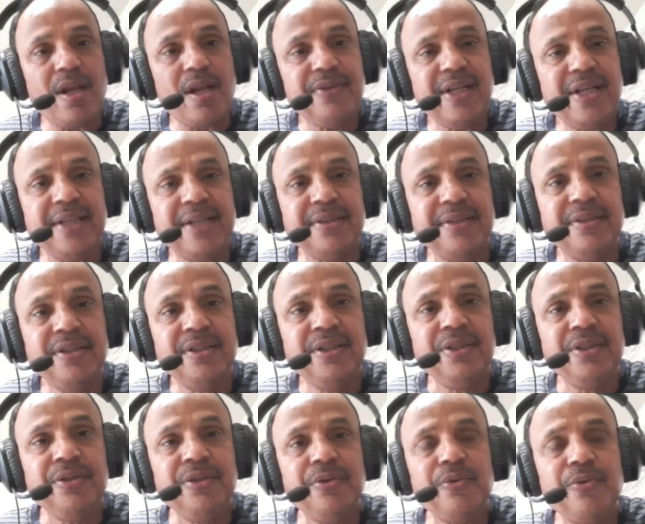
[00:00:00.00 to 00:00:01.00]
Then
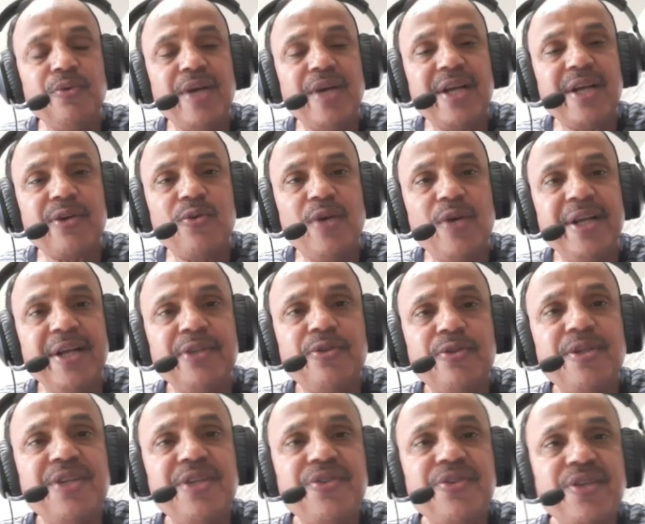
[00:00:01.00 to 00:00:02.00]
we are going to
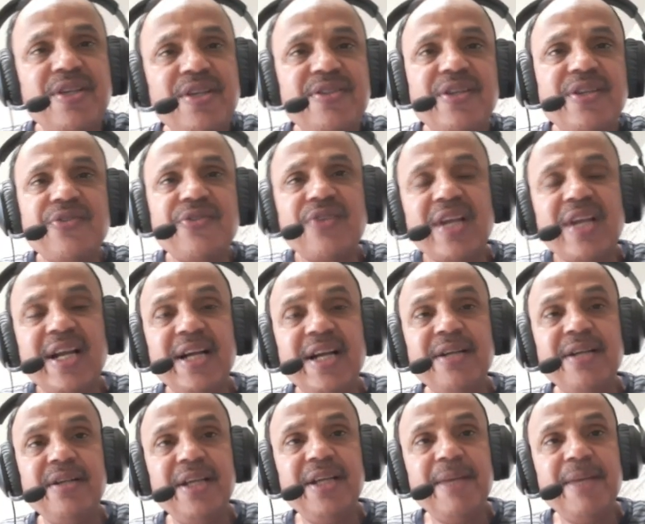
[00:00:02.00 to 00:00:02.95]
discuss the second